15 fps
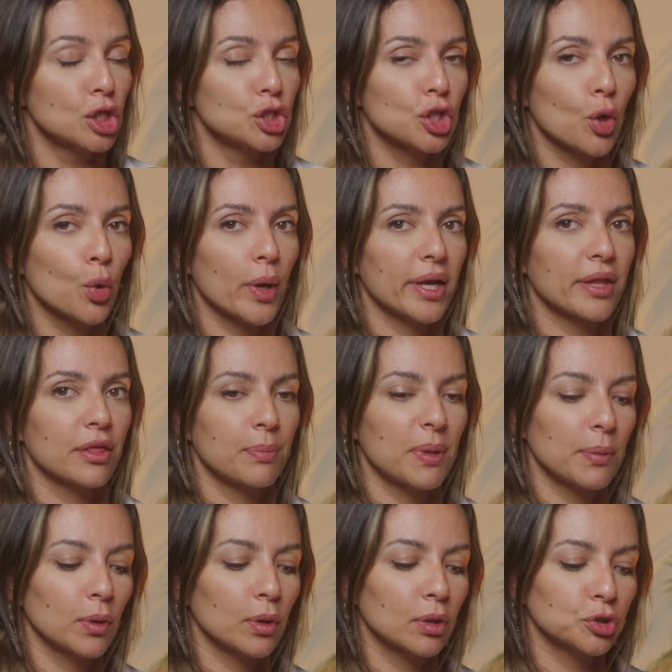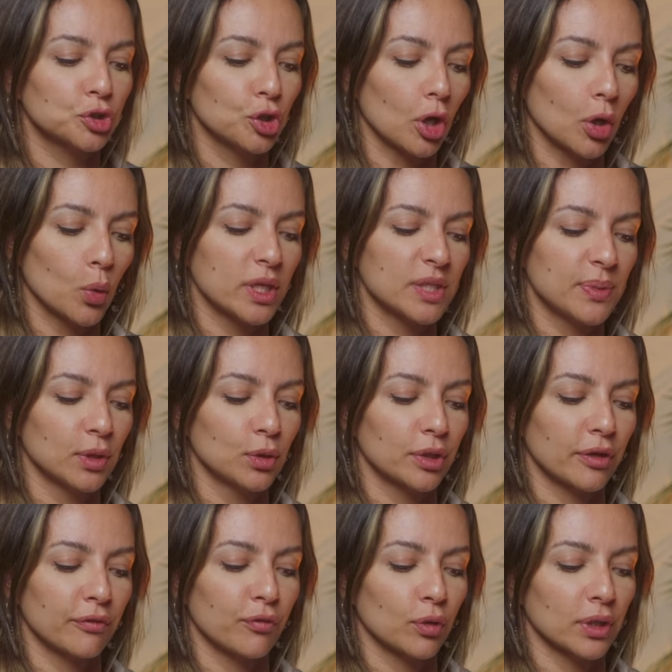so eh, the people should always be
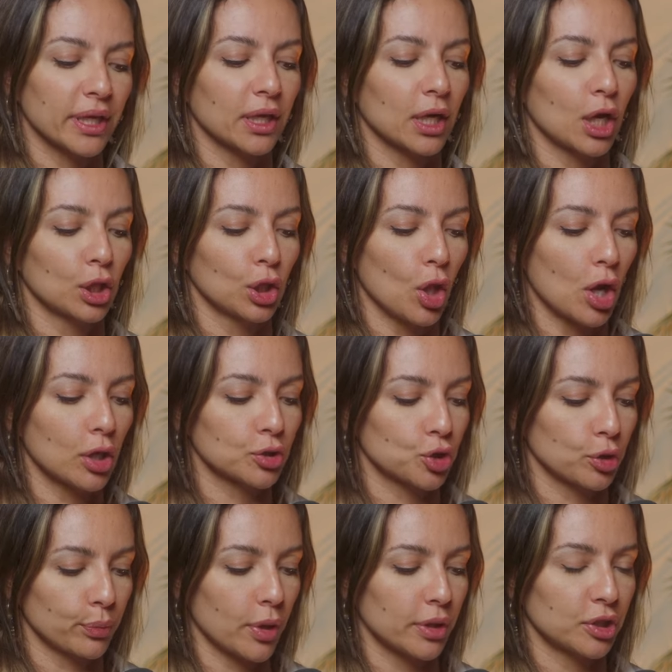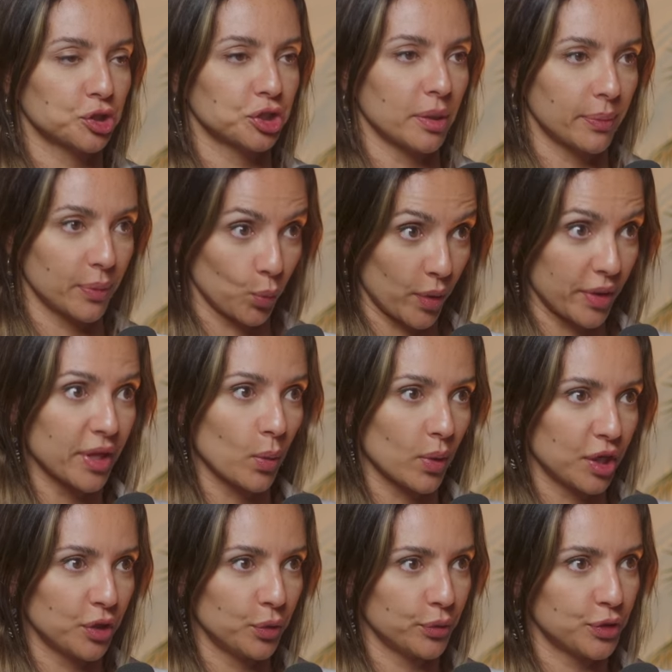looking for like a long-term partnership when they want
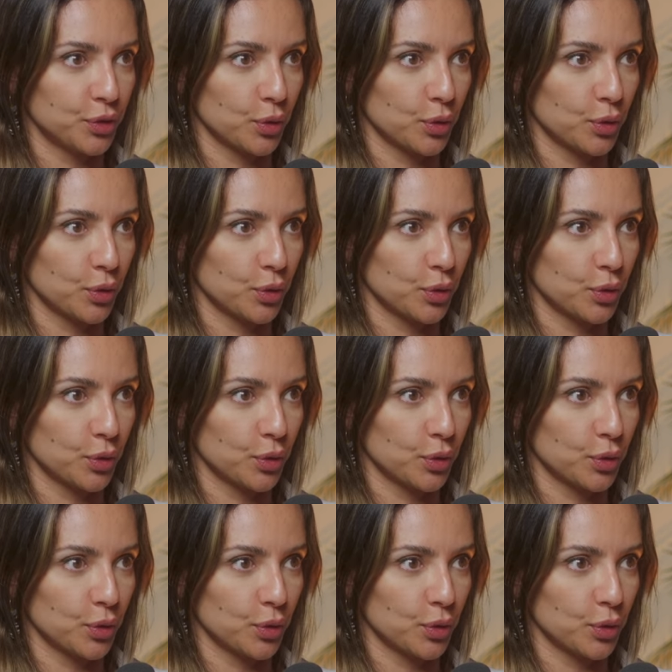to use